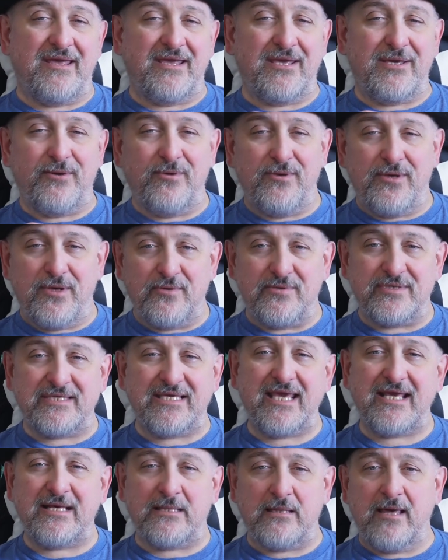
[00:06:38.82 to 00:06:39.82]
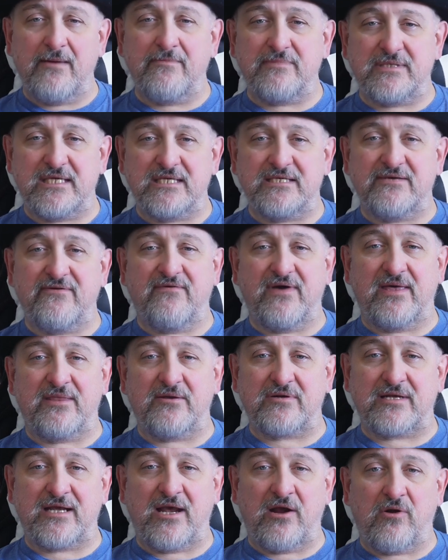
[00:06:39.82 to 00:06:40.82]
you see glimpses of
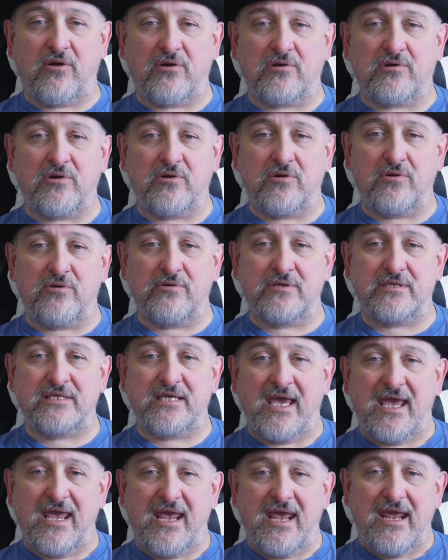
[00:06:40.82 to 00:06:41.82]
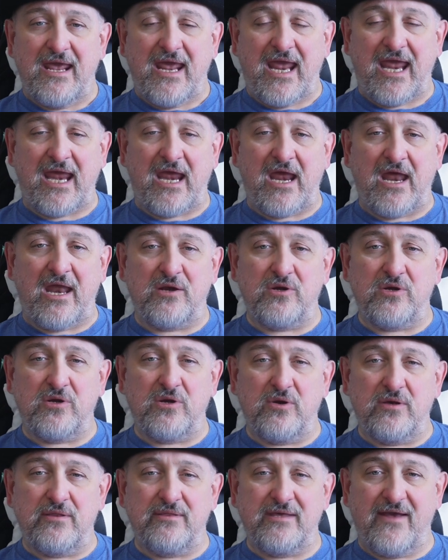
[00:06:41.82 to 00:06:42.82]
other characters,
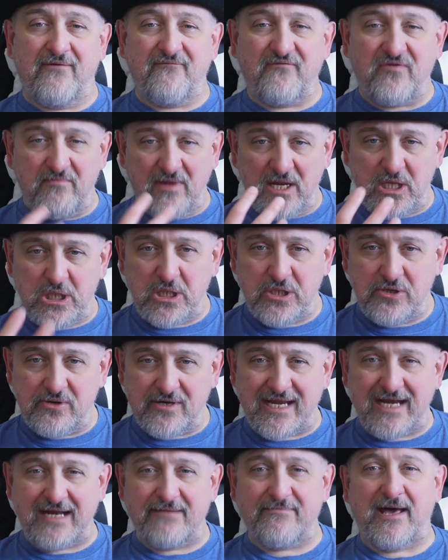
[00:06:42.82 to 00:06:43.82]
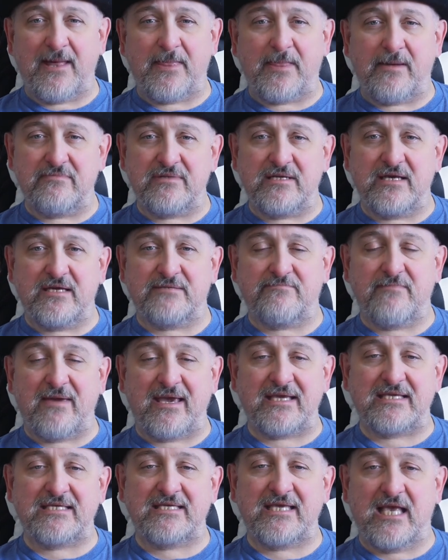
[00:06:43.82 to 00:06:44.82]
and the information you get about them does
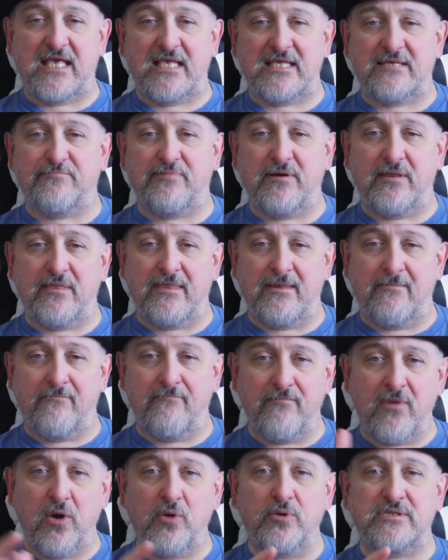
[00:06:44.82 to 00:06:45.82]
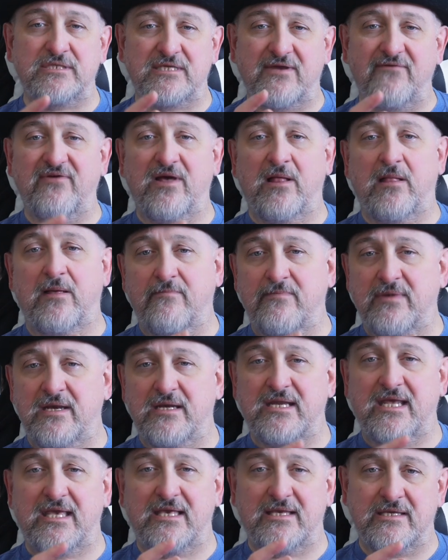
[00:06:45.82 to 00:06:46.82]
make sense, but the most
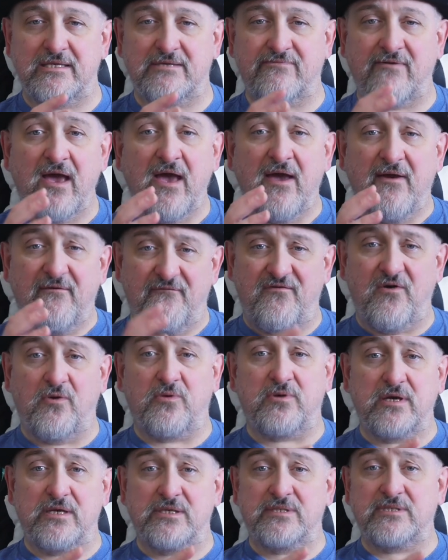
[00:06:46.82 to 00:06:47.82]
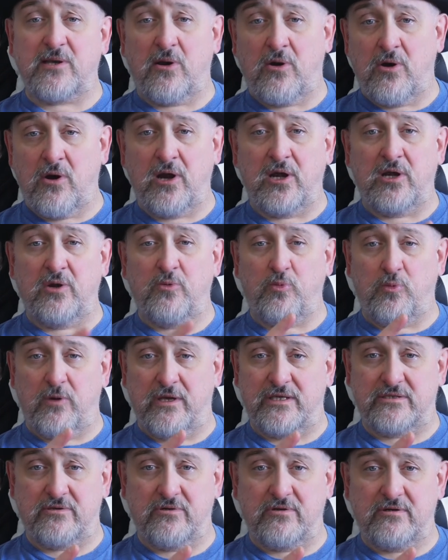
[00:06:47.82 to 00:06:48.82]
development is focused on
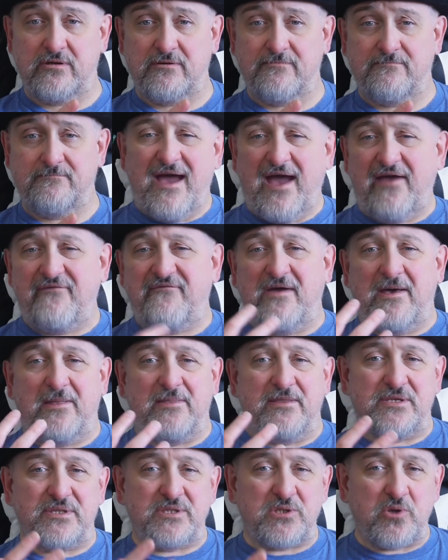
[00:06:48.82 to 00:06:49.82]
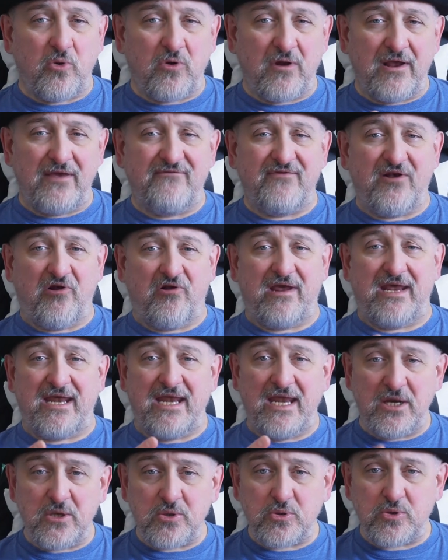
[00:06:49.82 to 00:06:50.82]
Wizard. I found the story very
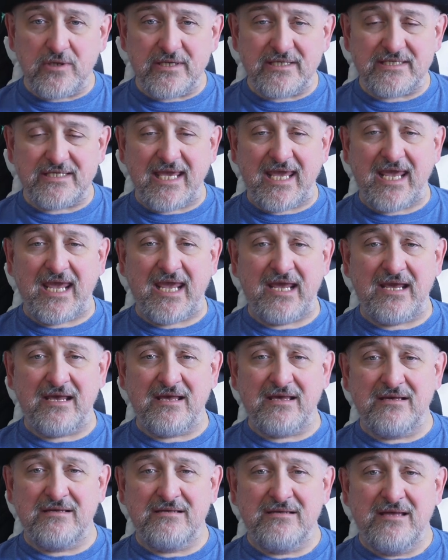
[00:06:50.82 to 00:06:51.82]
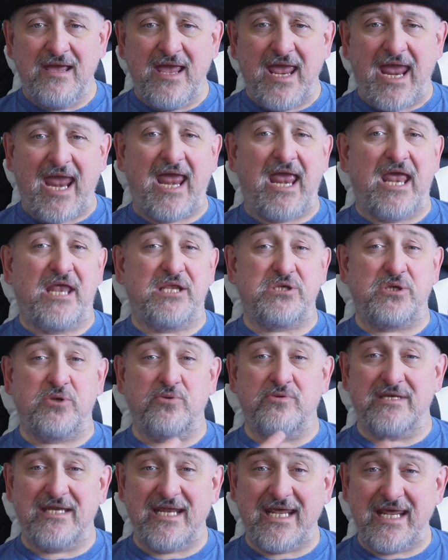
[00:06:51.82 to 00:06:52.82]
interesting and
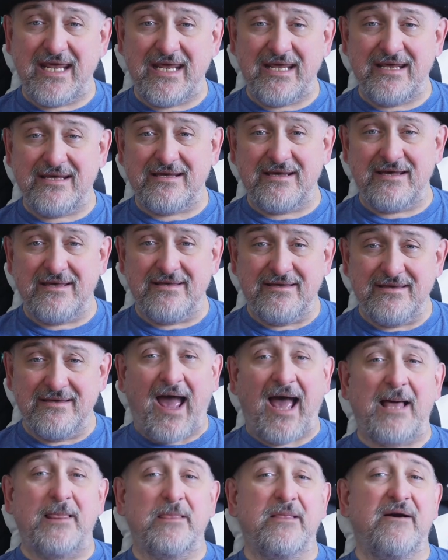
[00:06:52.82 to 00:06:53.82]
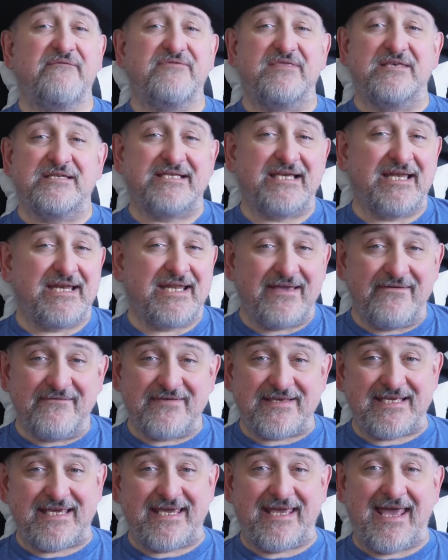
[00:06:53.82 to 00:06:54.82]
unique. I love the city of
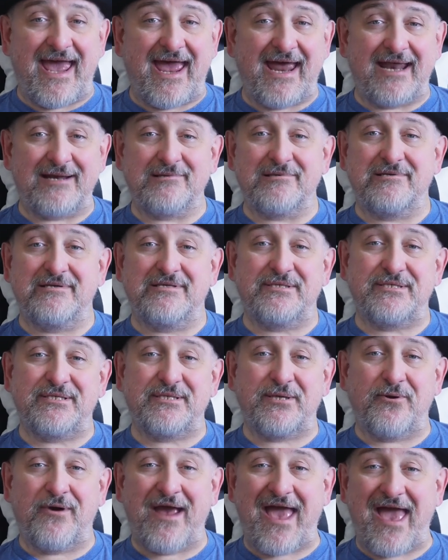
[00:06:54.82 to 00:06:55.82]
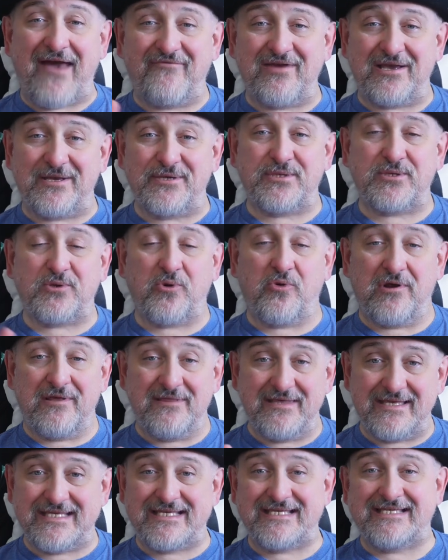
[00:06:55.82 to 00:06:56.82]
Seattle, and so having a story
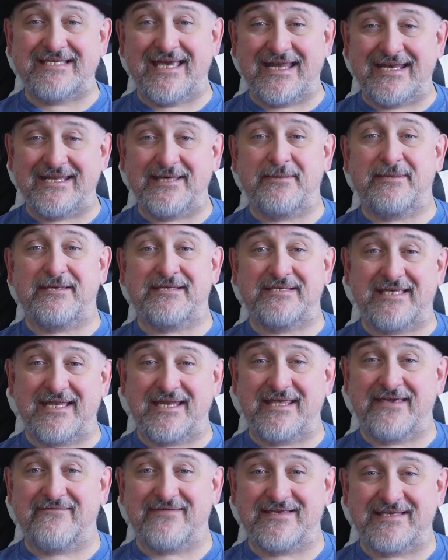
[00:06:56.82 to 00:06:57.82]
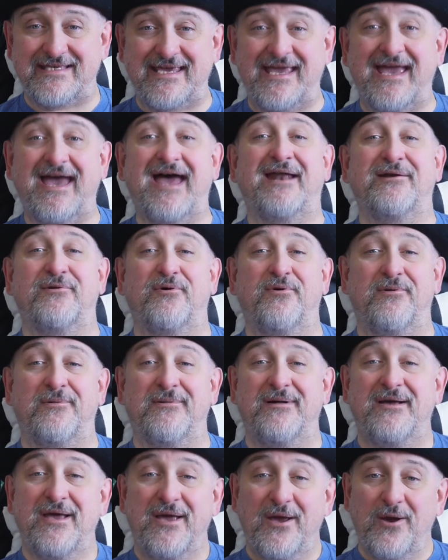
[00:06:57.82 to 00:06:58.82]
that's set in the city of
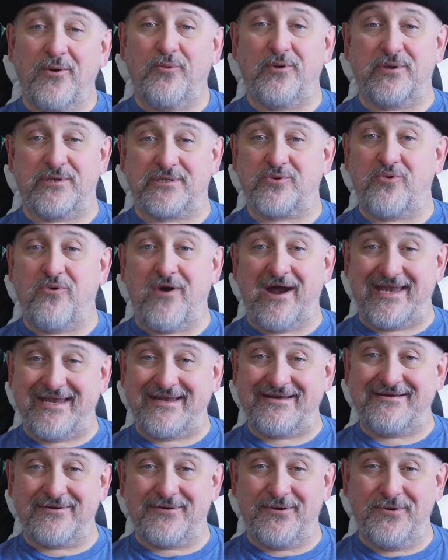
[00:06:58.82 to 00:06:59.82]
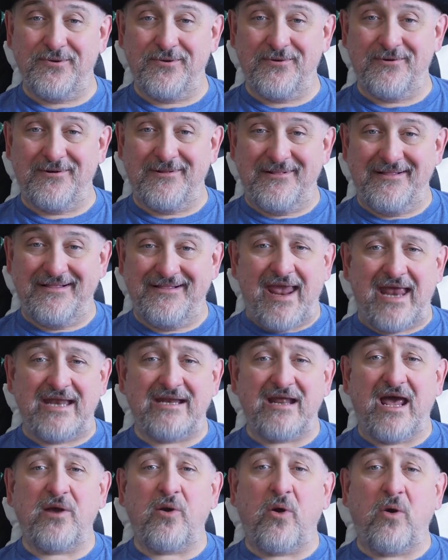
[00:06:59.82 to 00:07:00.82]
Seattle was quite cool.
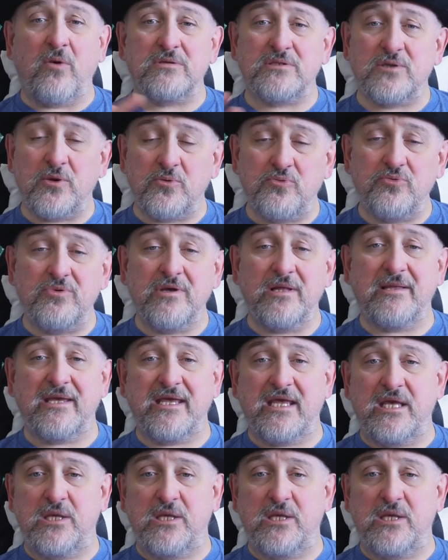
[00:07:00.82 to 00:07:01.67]
And I also really